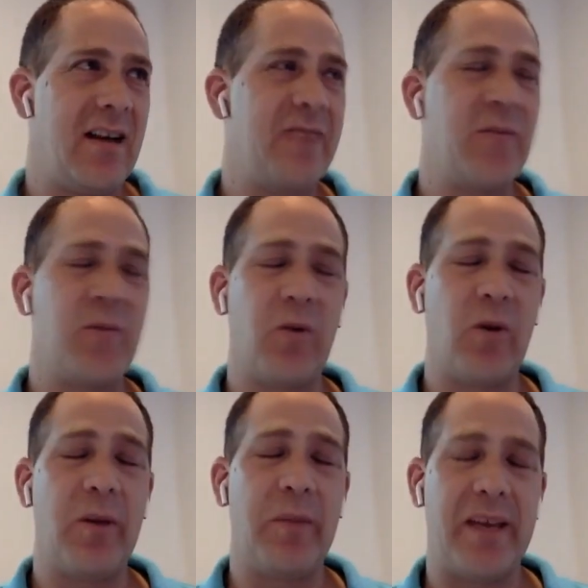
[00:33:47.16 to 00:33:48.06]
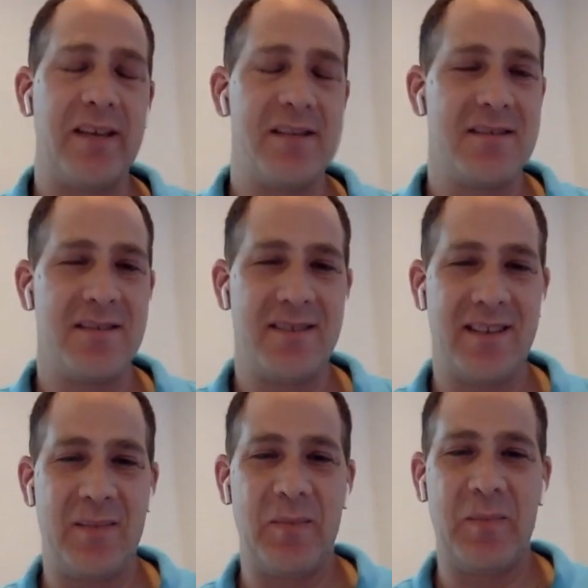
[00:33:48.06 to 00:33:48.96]
have some growing pains,
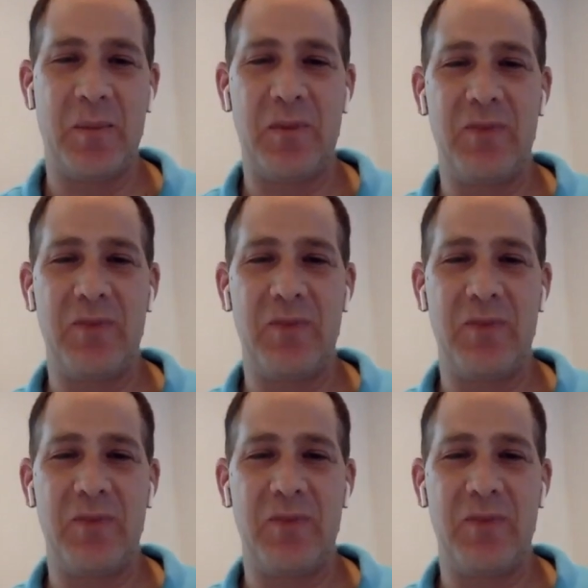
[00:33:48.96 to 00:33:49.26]
and be